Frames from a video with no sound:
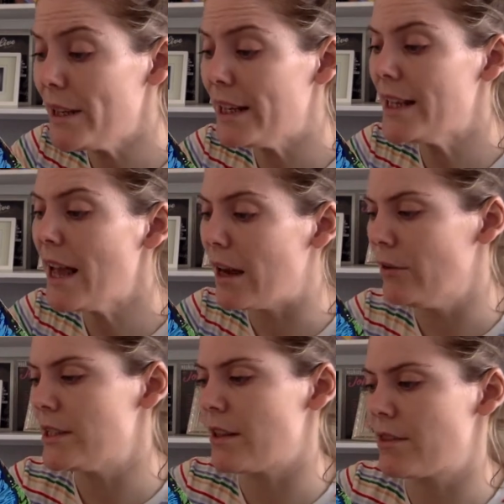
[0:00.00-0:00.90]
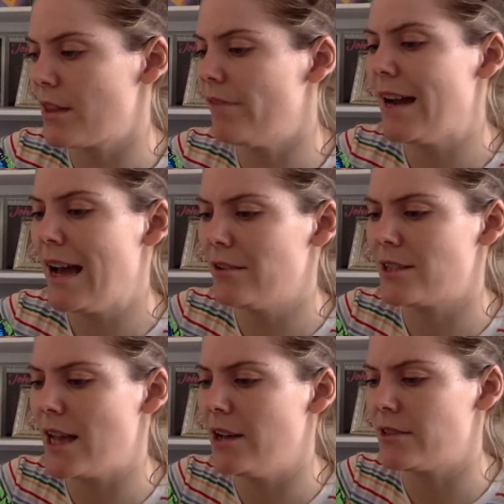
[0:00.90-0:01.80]
now is a thorough
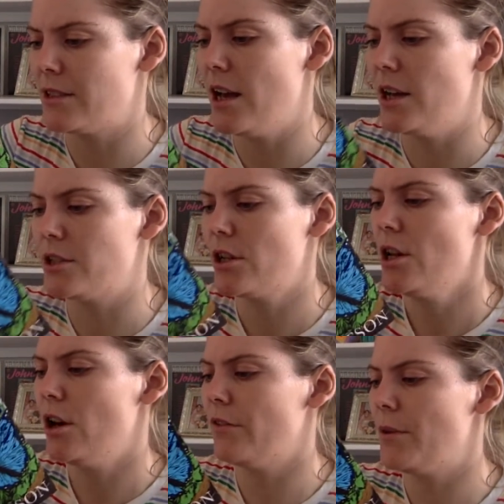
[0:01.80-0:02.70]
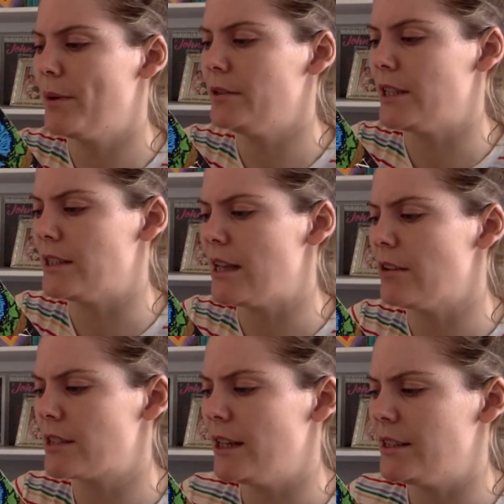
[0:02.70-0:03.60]
house-to-house search of the buildings
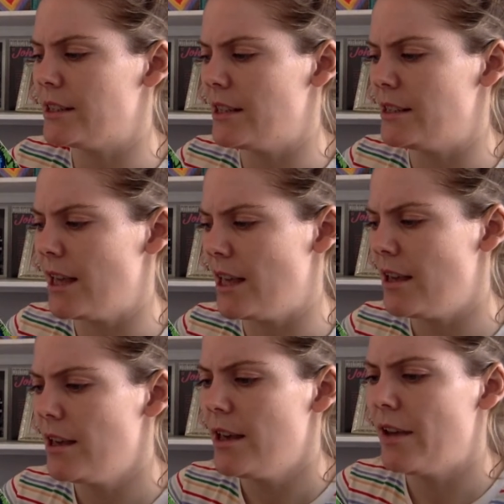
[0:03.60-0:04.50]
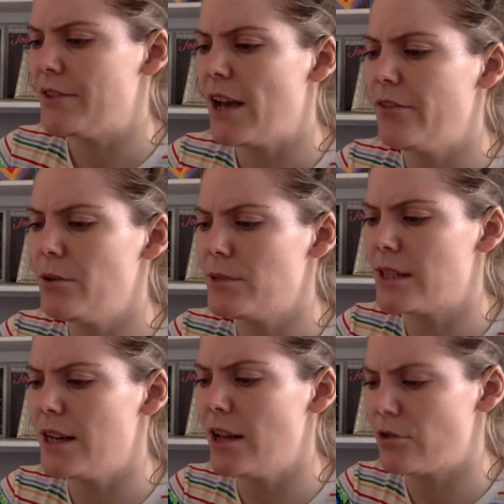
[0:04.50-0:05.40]
outside the city. If Taverner was a
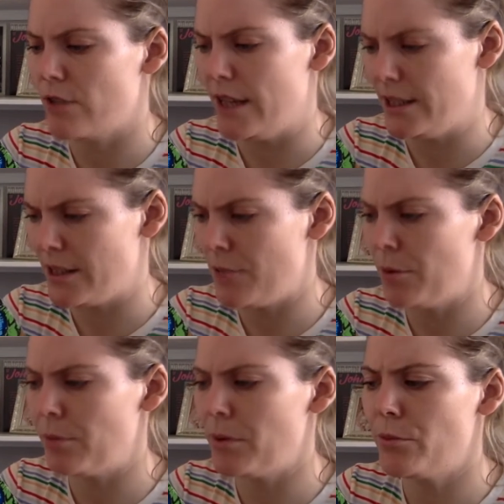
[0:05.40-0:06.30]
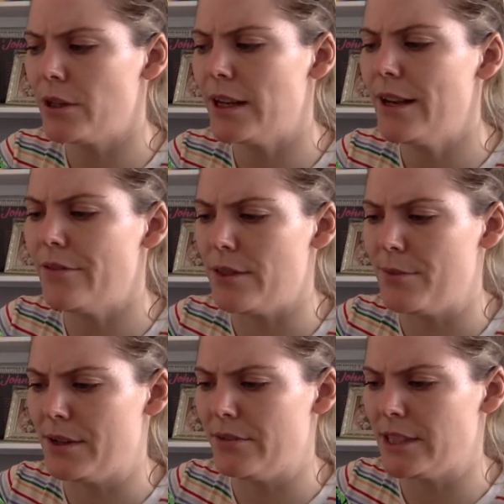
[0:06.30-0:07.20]
naturalist, he probably wouldn't live in the
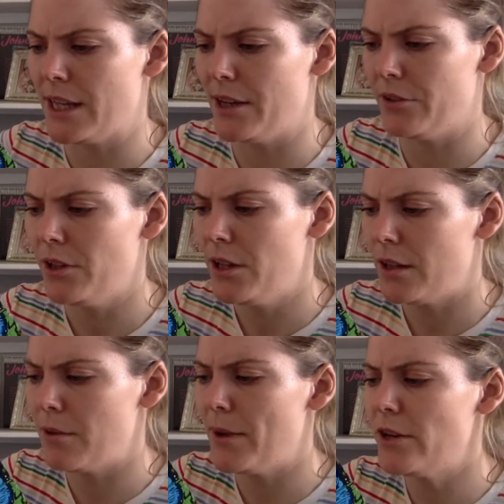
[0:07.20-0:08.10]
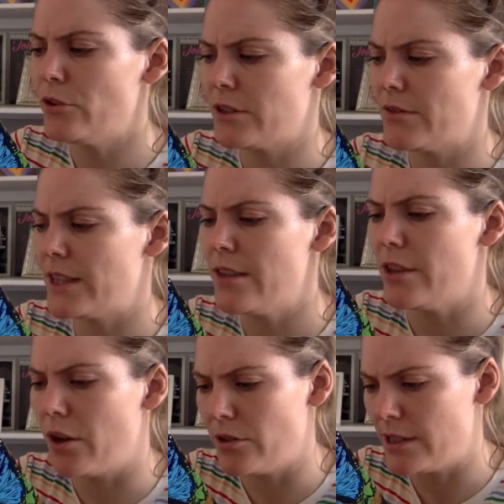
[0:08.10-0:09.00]
middle of a town, and they may not have seen the
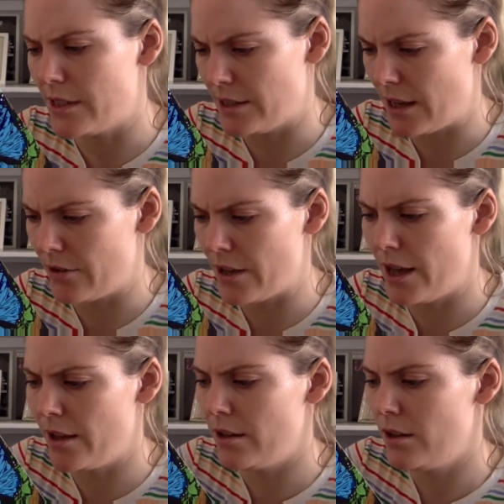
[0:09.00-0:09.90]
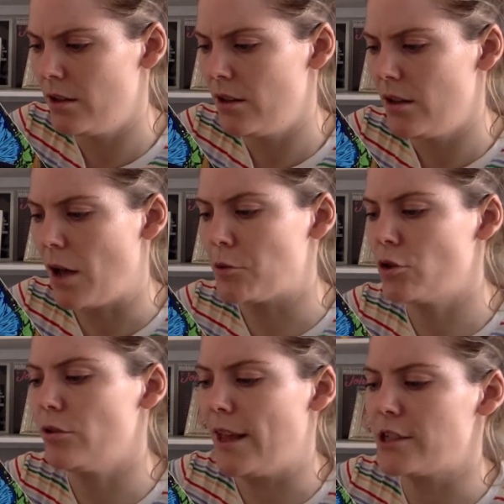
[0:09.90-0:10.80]
notices out there." "I'm
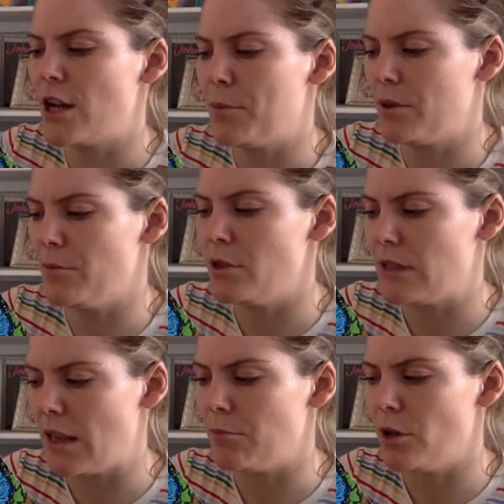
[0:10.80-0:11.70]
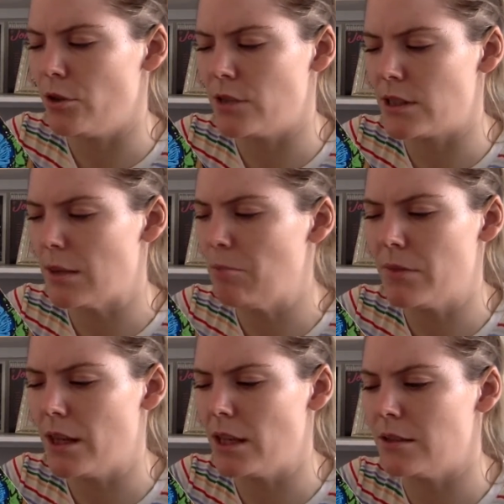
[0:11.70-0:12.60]
sure that chap at the museum knows
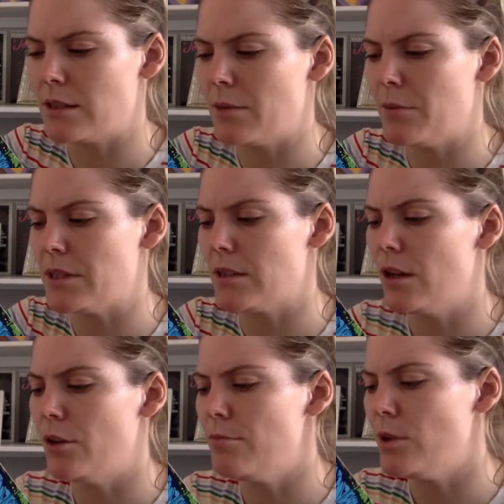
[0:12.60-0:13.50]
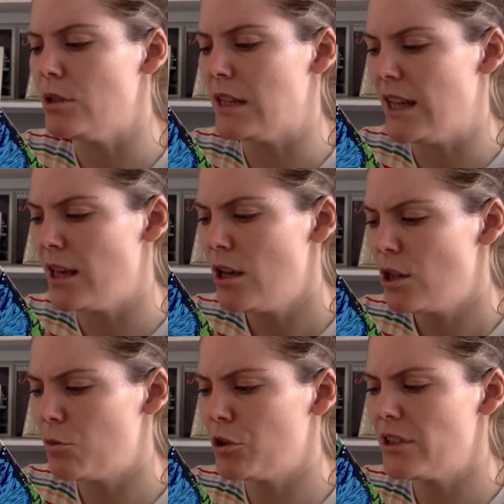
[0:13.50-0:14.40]
something," said Mr. Lowe moodily.
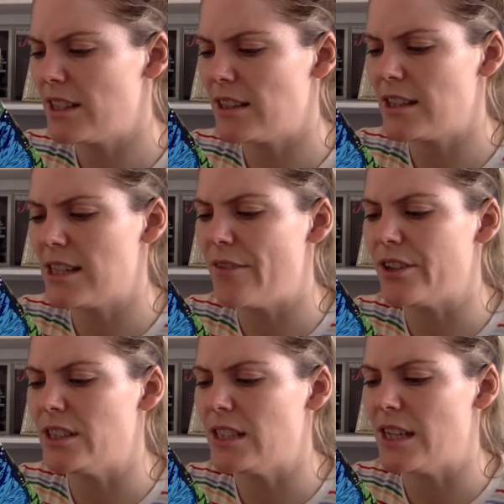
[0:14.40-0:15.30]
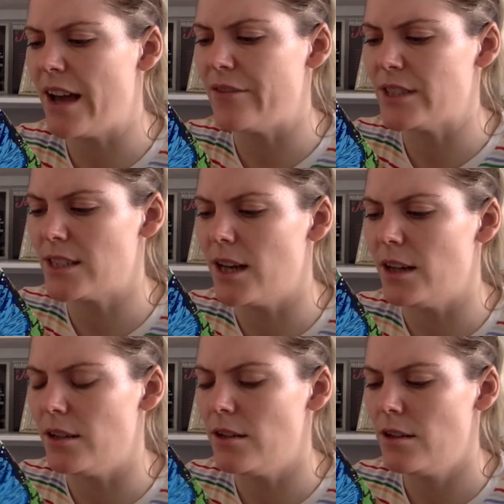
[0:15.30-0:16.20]
"The one who said that Taverner didn't have a son."